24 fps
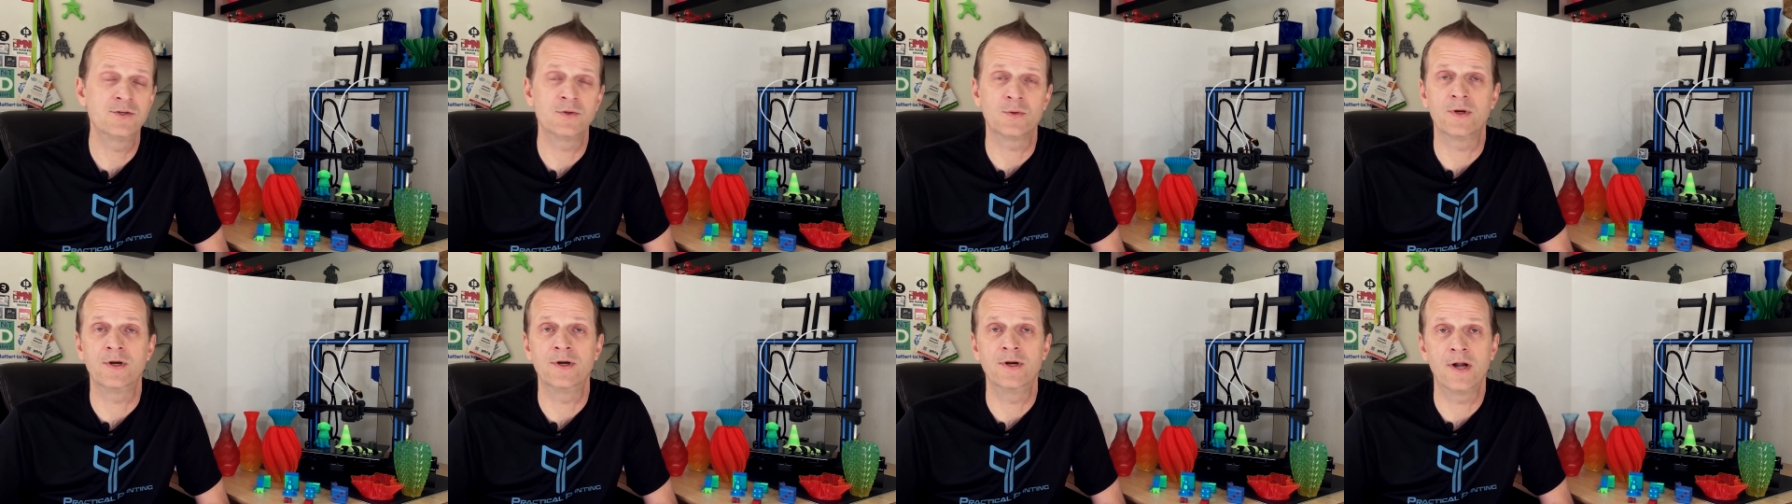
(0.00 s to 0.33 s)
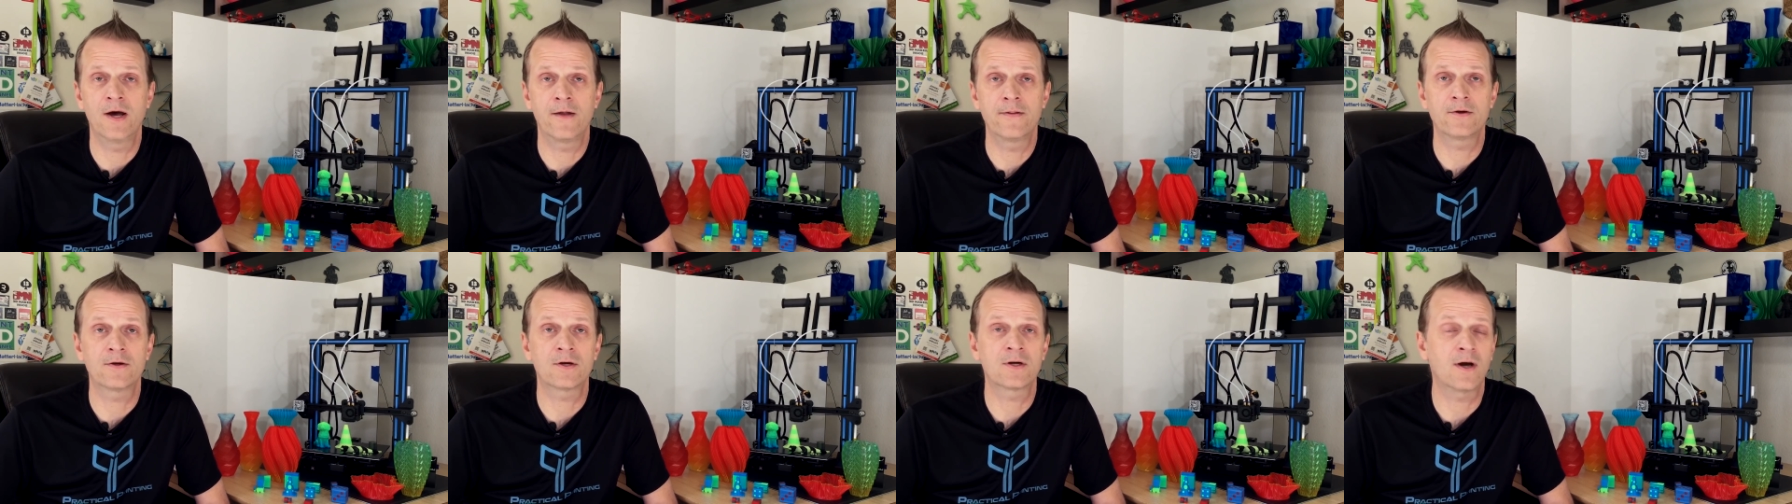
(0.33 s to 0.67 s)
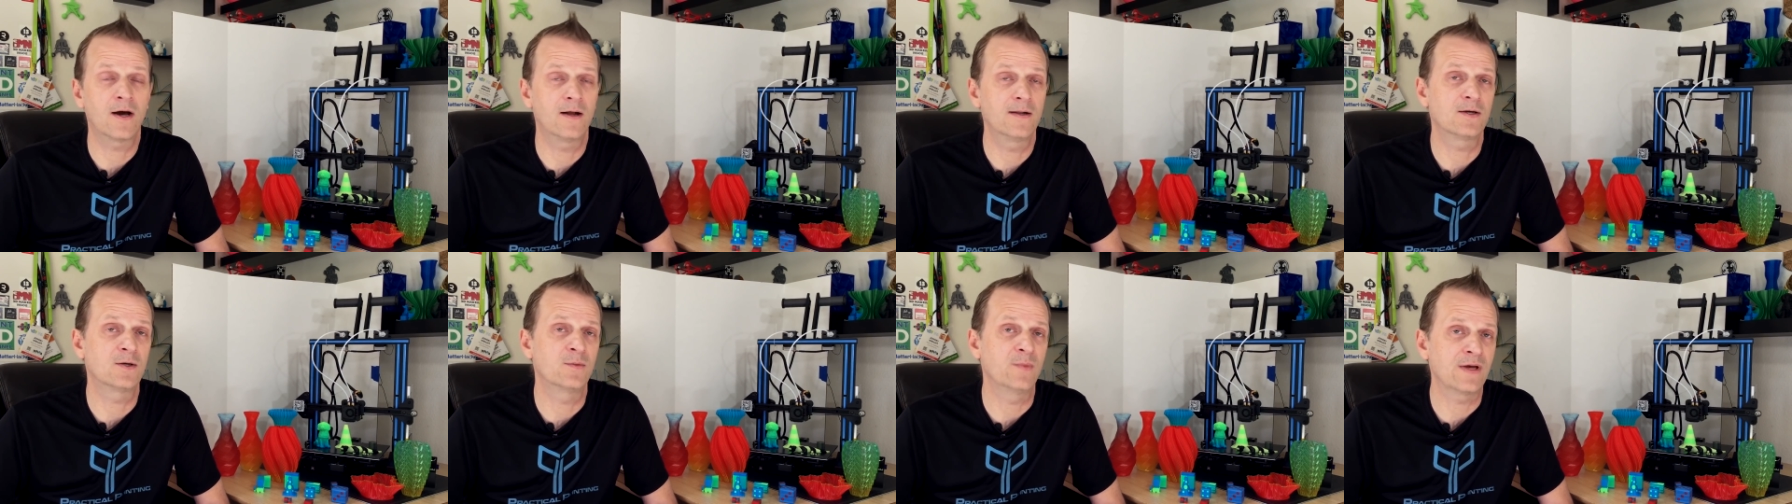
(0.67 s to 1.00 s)
to another
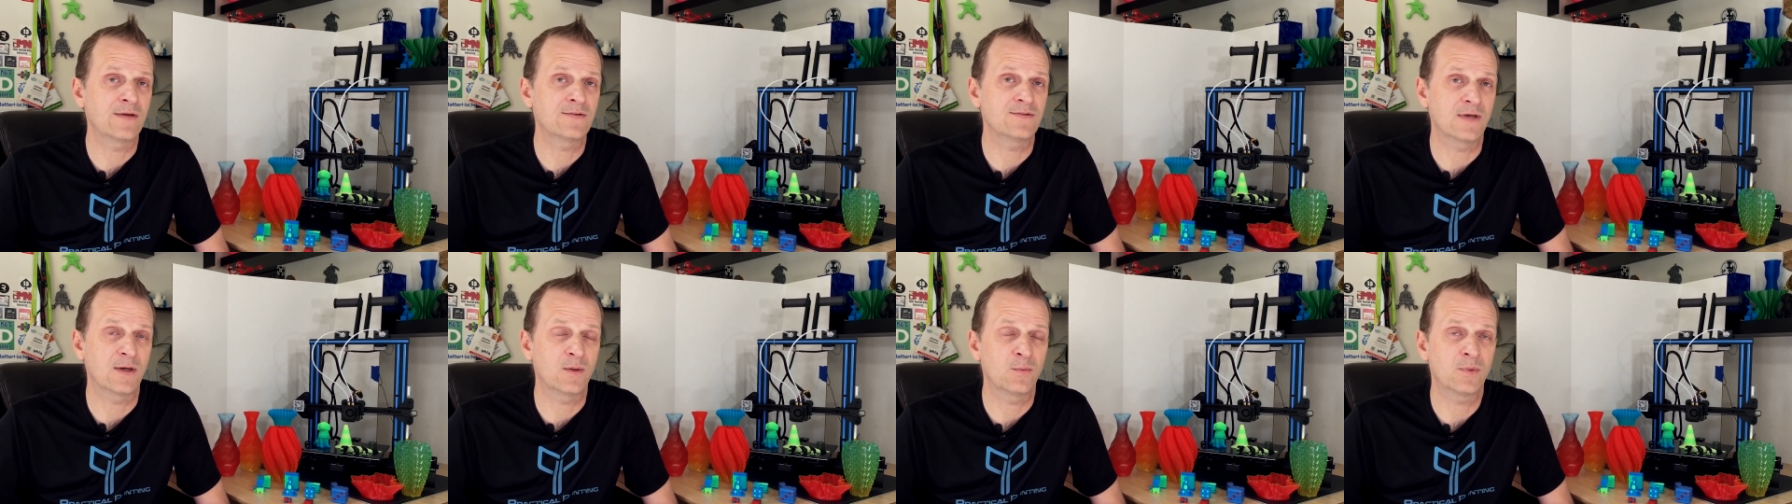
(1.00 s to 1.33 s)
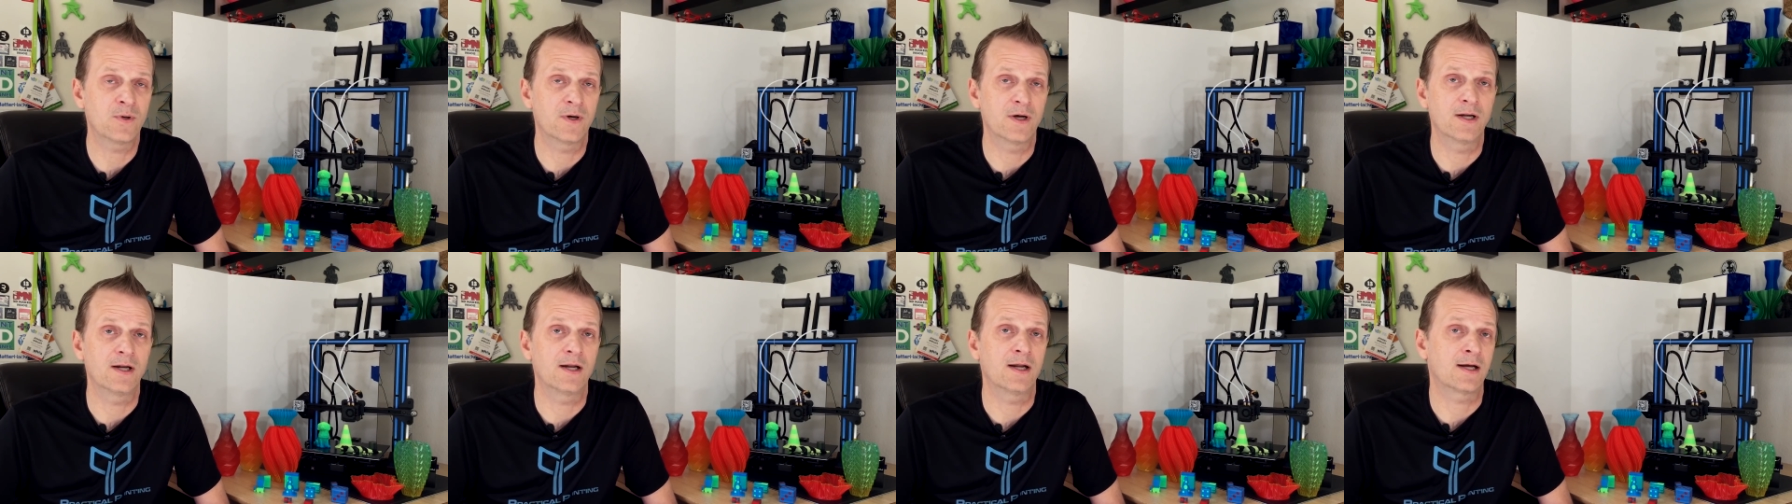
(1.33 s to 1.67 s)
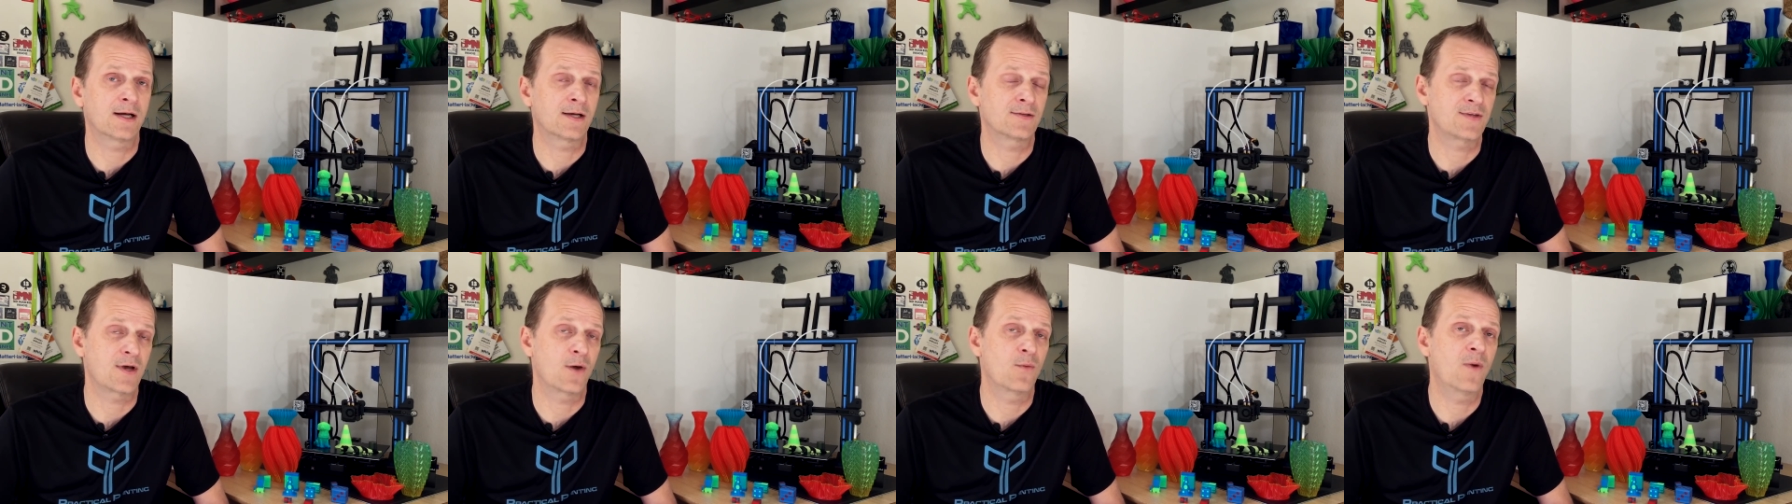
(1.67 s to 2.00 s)
color mixing print
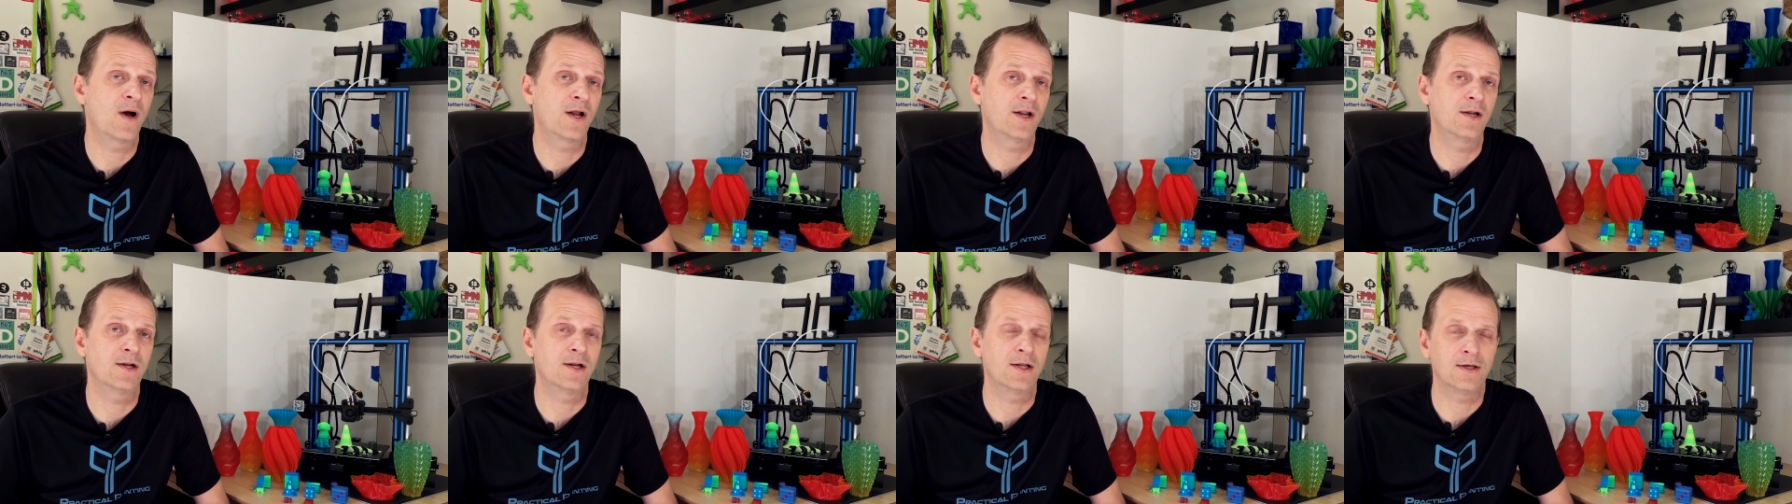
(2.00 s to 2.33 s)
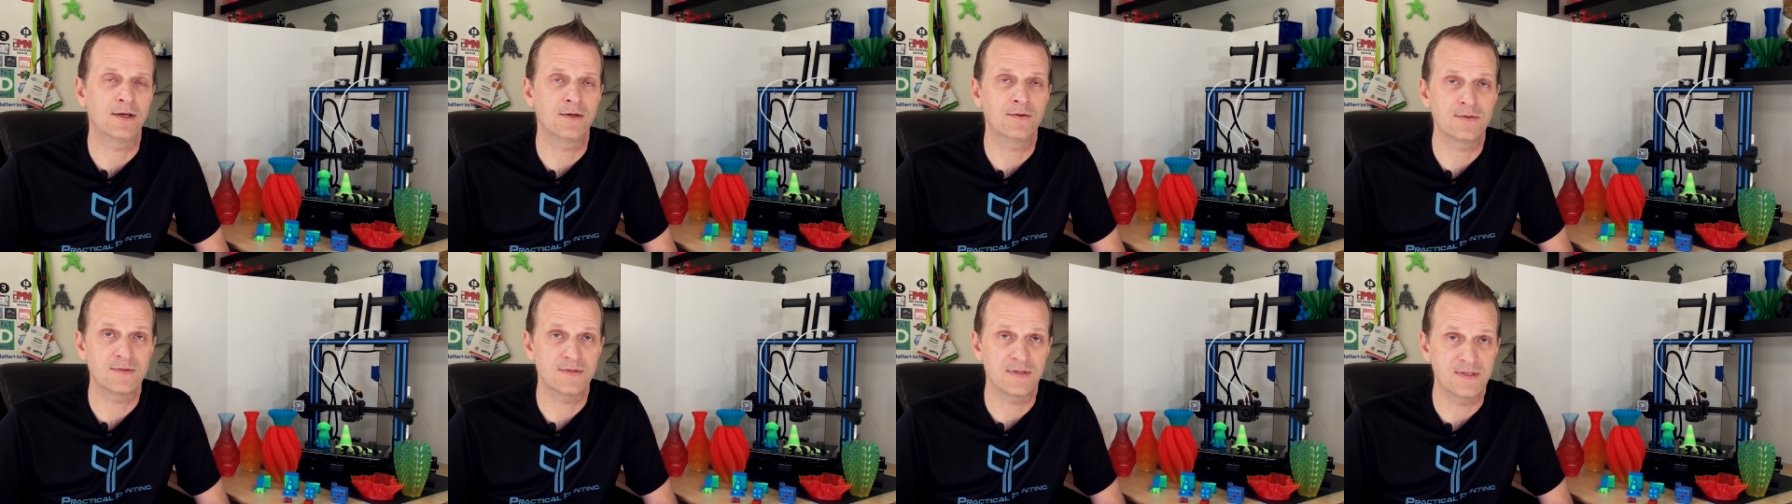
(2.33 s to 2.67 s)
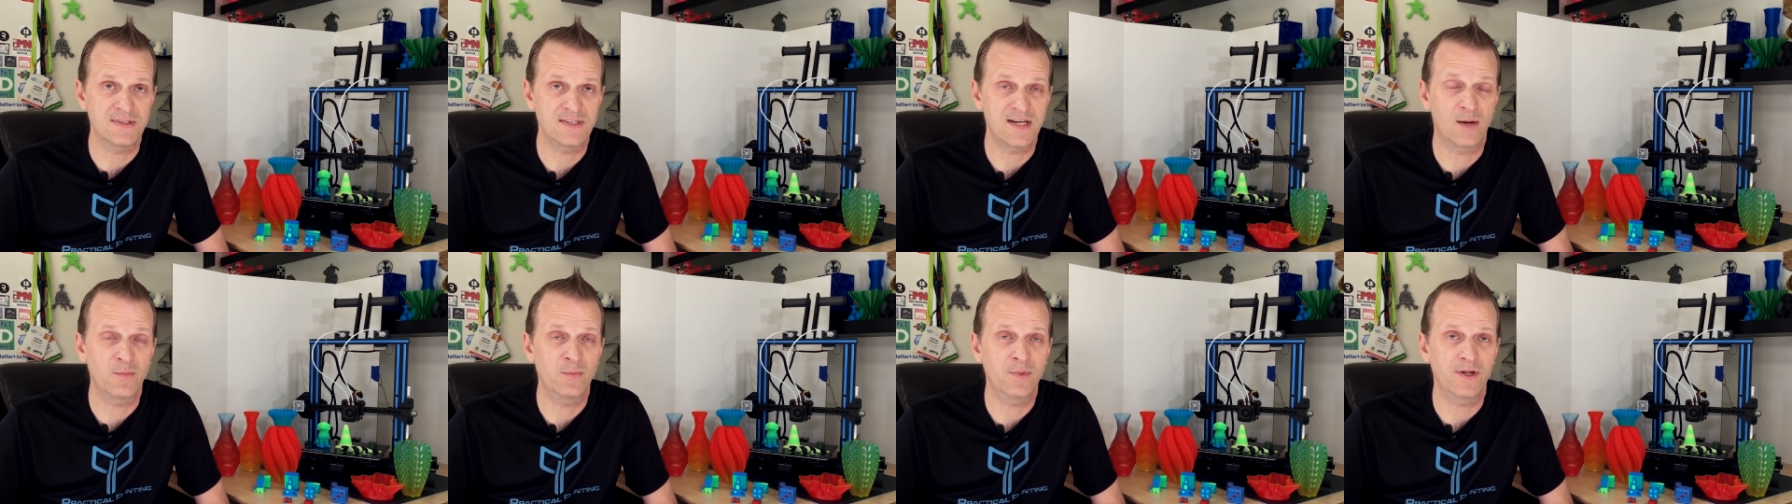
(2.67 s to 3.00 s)
because I wanted to use the
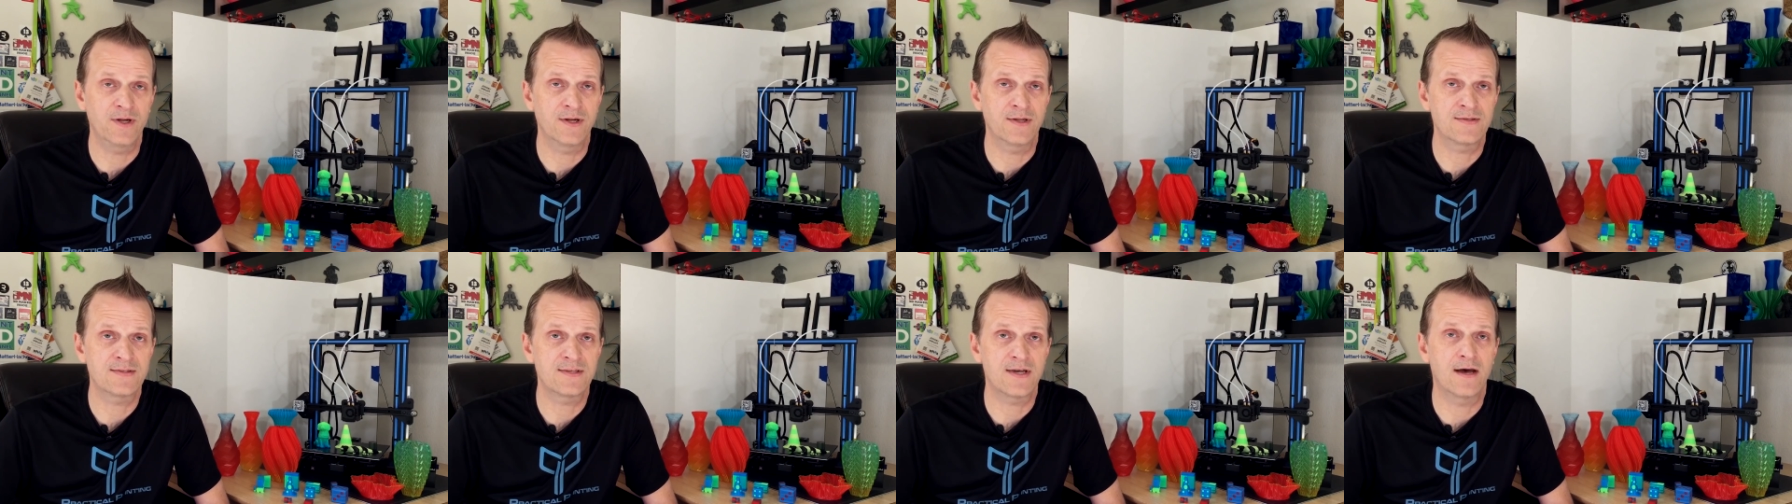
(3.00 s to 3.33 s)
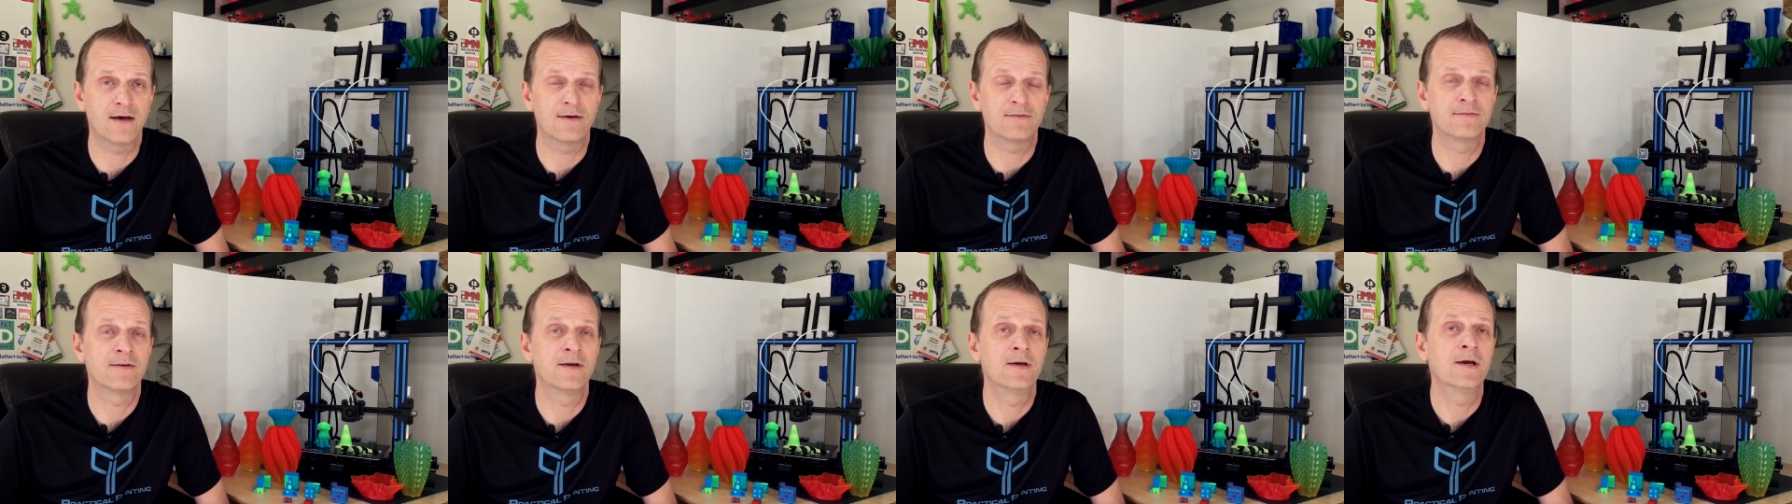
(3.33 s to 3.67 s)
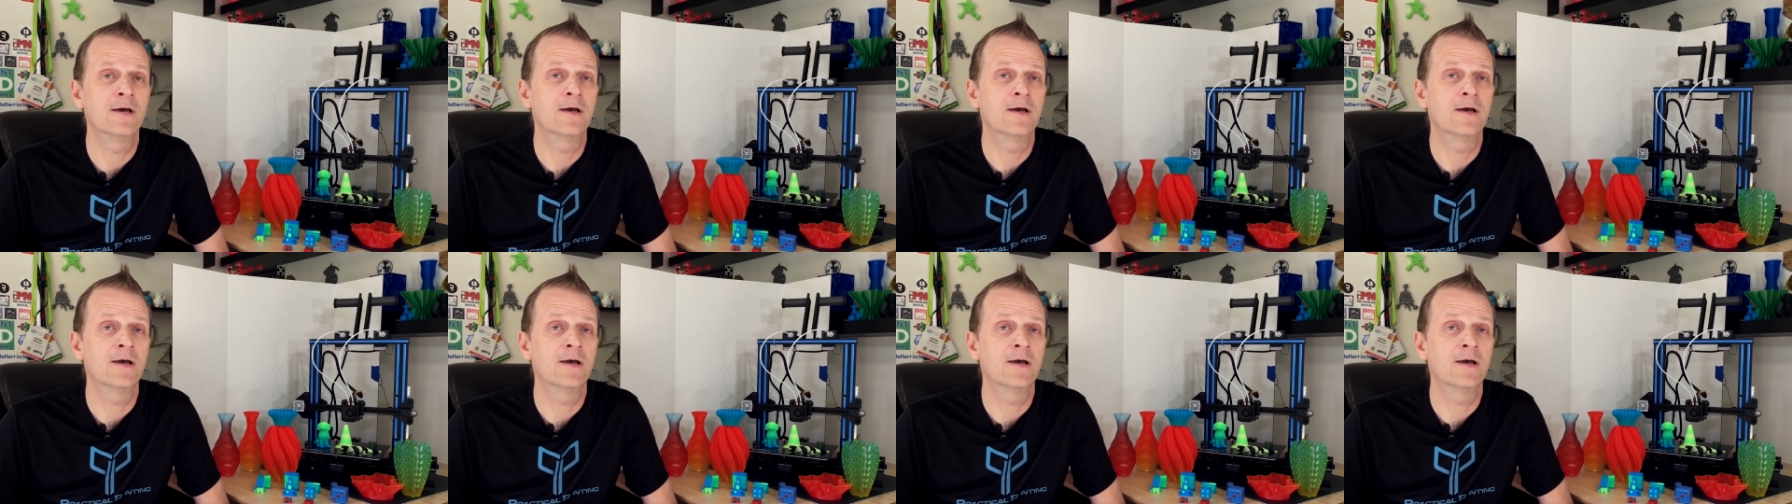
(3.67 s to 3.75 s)
template itself